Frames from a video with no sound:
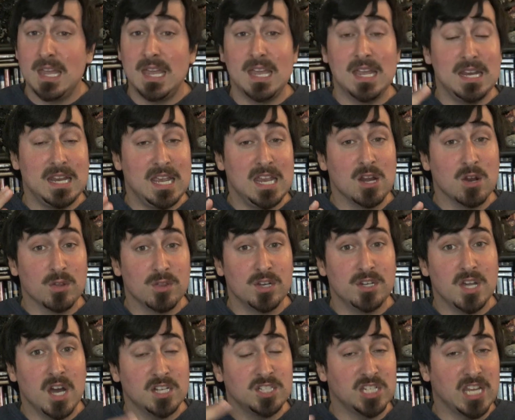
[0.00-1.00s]
In here, the
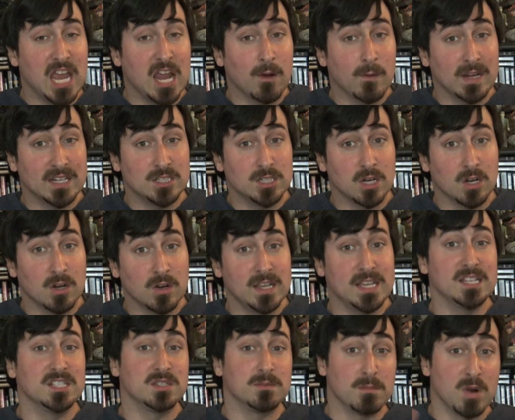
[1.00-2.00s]
Dutch character
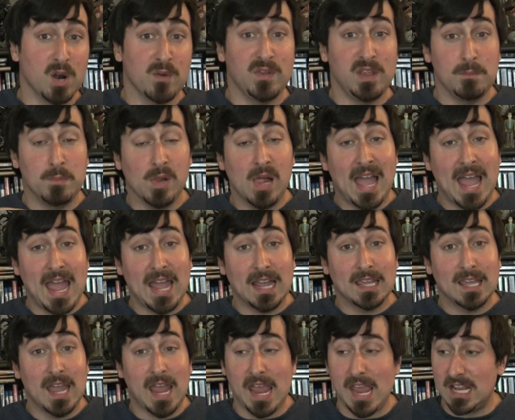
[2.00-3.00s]
is Murphy
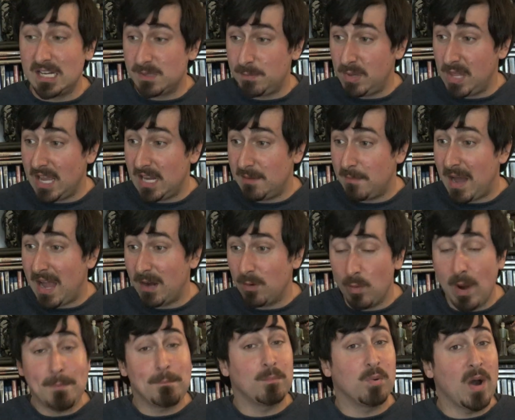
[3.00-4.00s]
Black, and played by
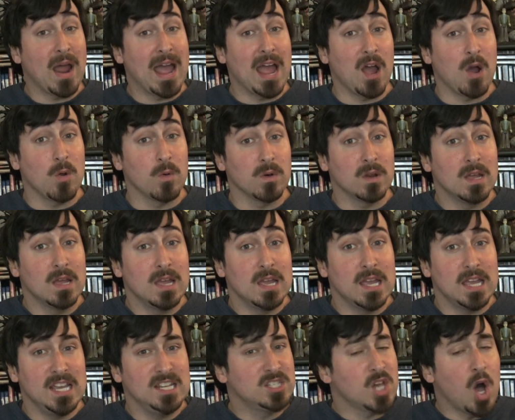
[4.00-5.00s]
Rhett Brown.
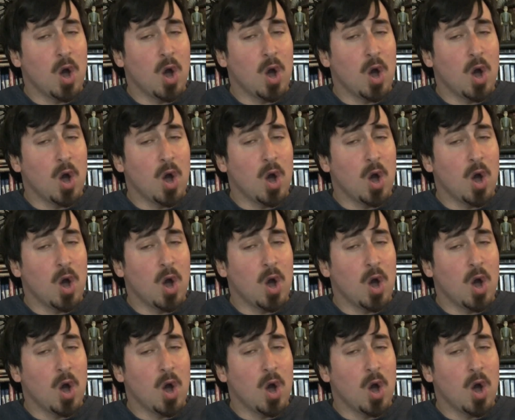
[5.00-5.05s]
He's